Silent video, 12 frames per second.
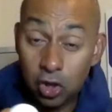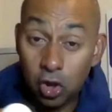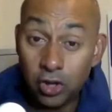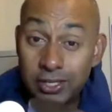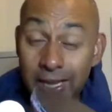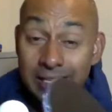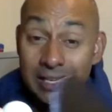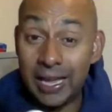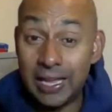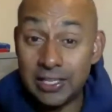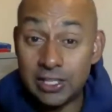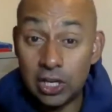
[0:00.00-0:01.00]
contact
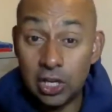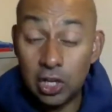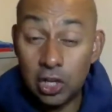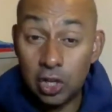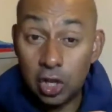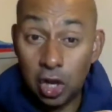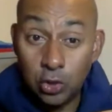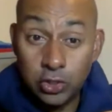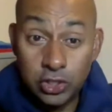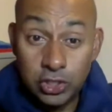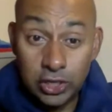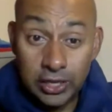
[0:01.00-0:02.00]
as
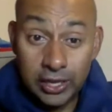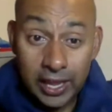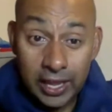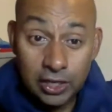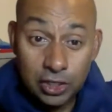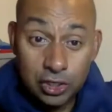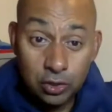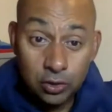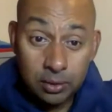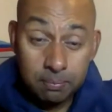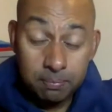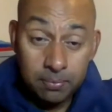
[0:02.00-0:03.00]
close as you can to
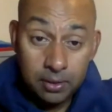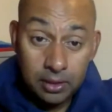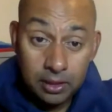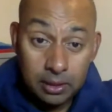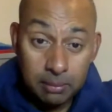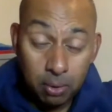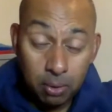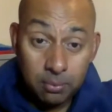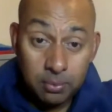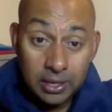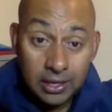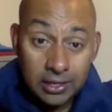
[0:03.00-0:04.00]
the bottom
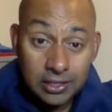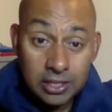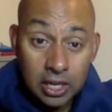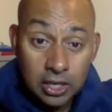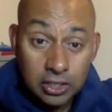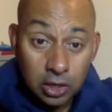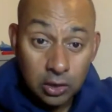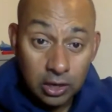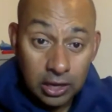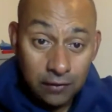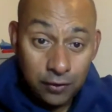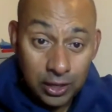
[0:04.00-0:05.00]
here. So
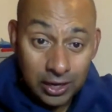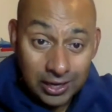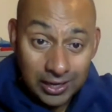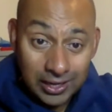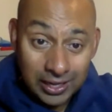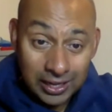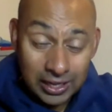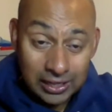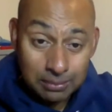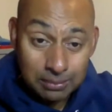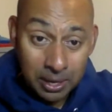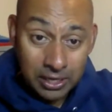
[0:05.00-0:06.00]
if you hit it here,
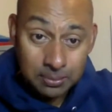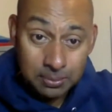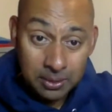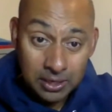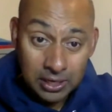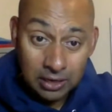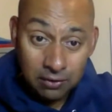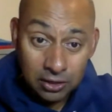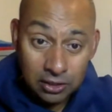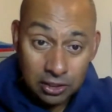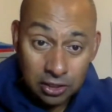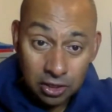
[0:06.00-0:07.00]
it's backspin. Here
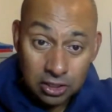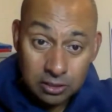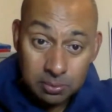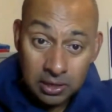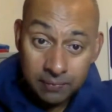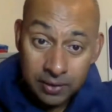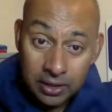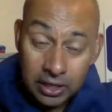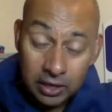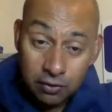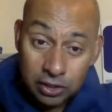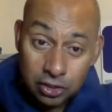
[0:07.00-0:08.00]
it's side spin.
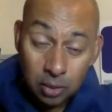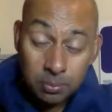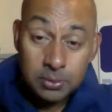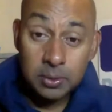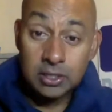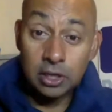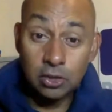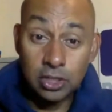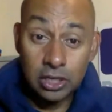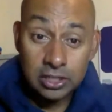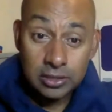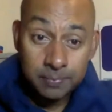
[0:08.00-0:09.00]
Here it's topspin. So
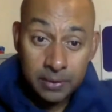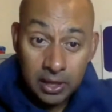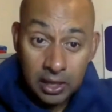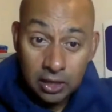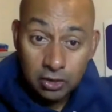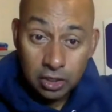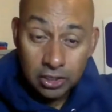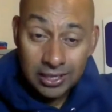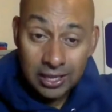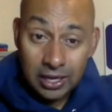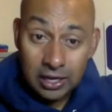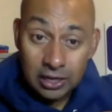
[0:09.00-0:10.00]
just
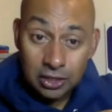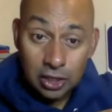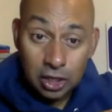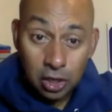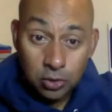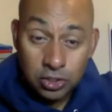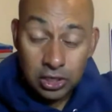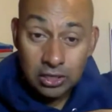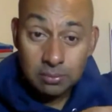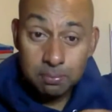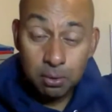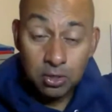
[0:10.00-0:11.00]
get it as close
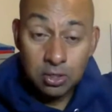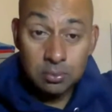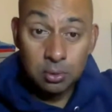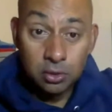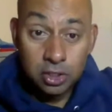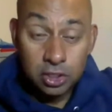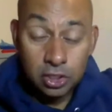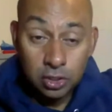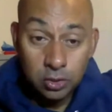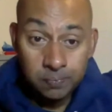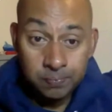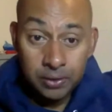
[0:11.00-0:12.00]
as possible
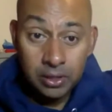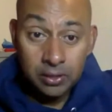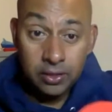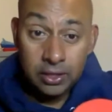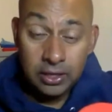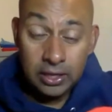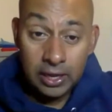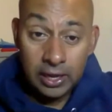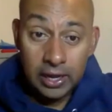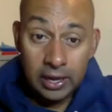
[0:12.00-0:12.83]
to the